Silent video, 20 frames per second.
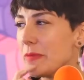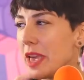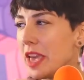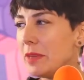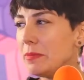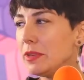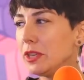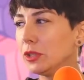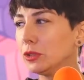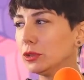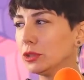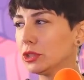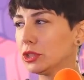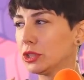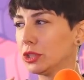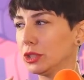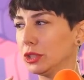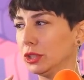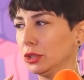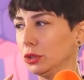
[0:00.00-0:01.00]
Maybe
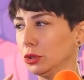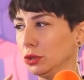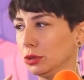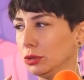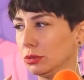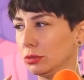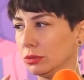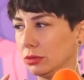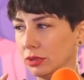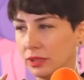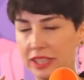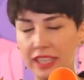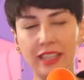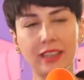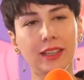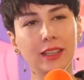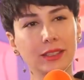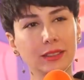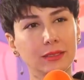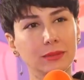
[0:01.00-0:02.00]
Gucci
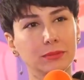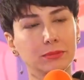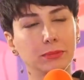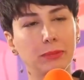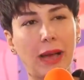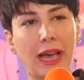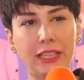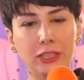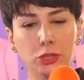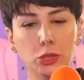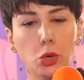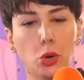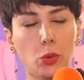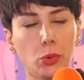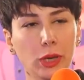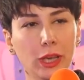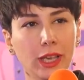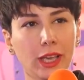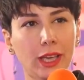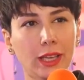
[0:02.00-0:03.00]
did it by
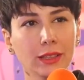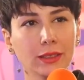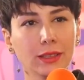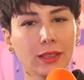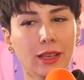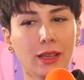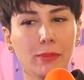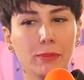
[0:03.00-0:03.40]
knowing it